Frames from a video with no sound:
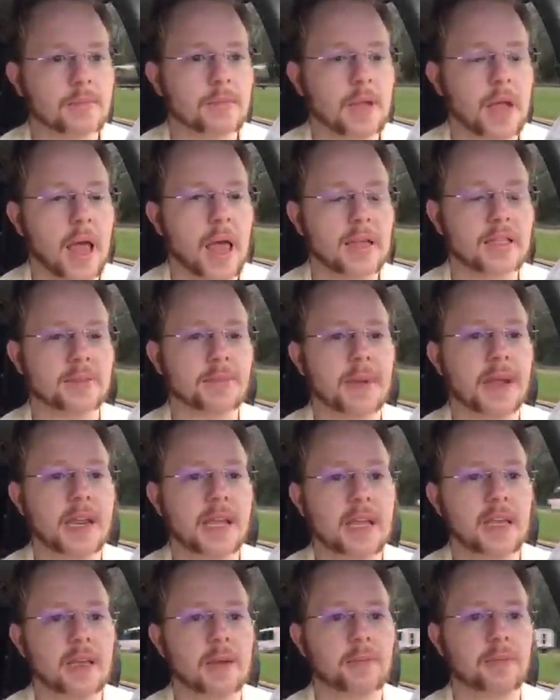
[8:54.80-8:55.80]
As
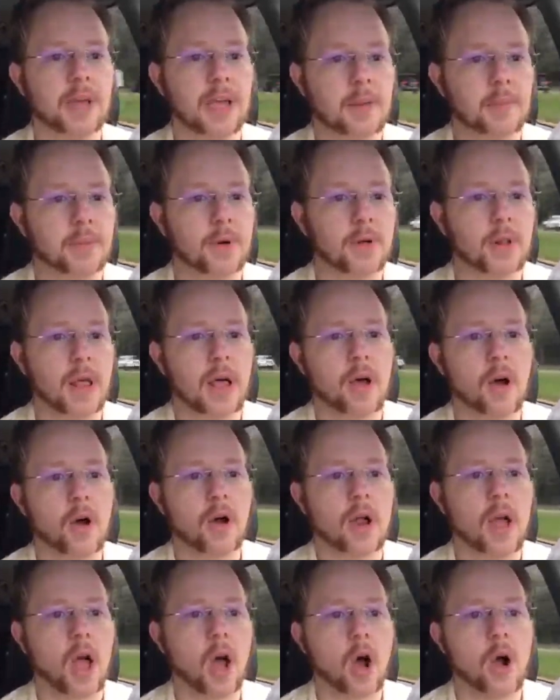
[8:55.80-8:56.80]
many people
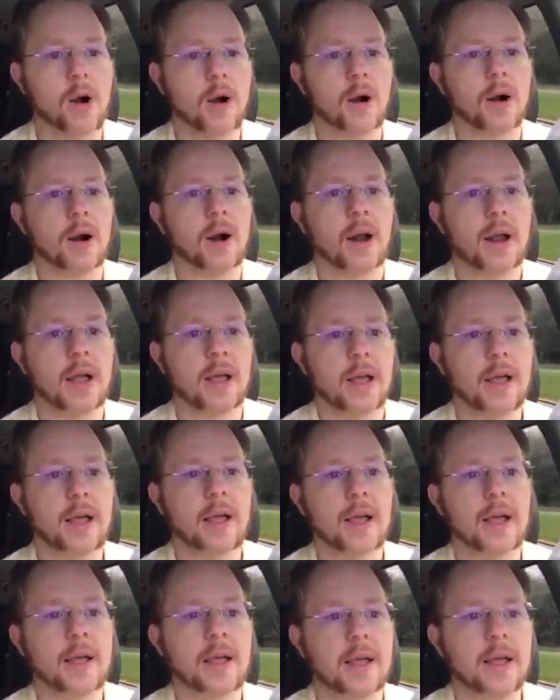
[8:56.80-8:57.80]
are
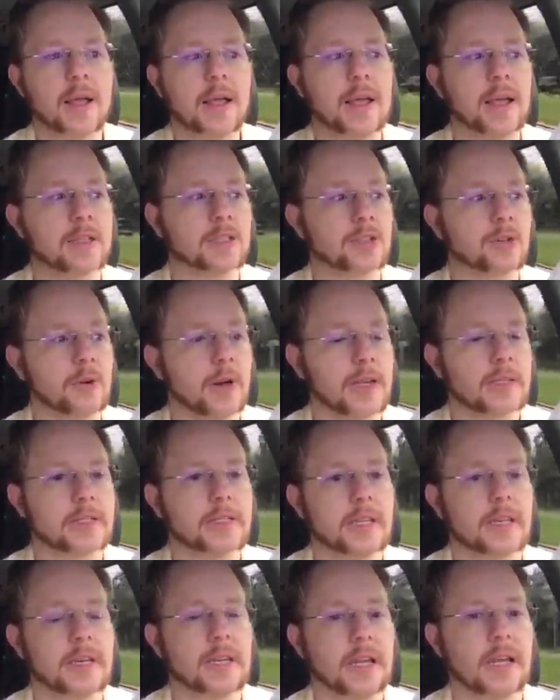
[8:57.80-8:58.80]

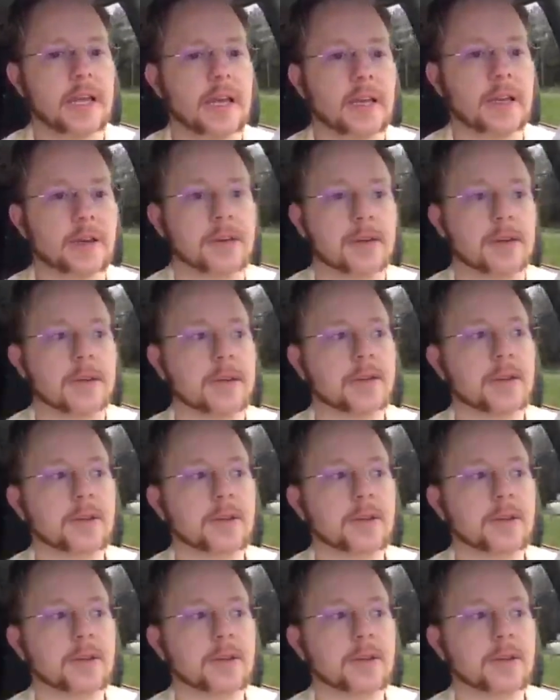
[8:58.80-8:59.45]
interested in